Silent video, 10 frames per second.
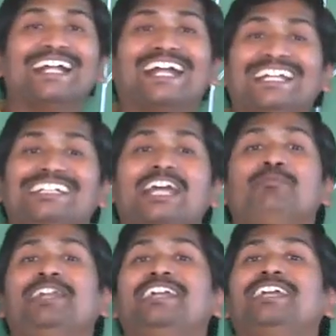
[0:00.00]
the
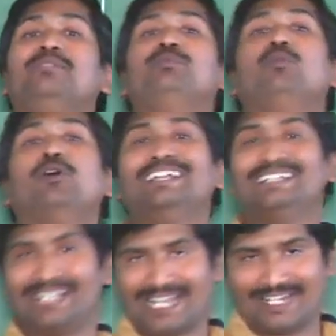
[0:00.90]
contaminated
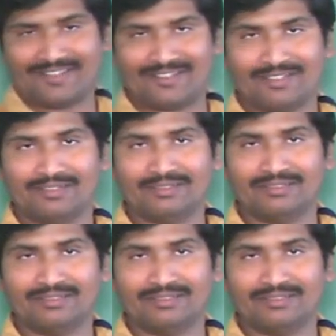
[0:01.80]
pollen grains.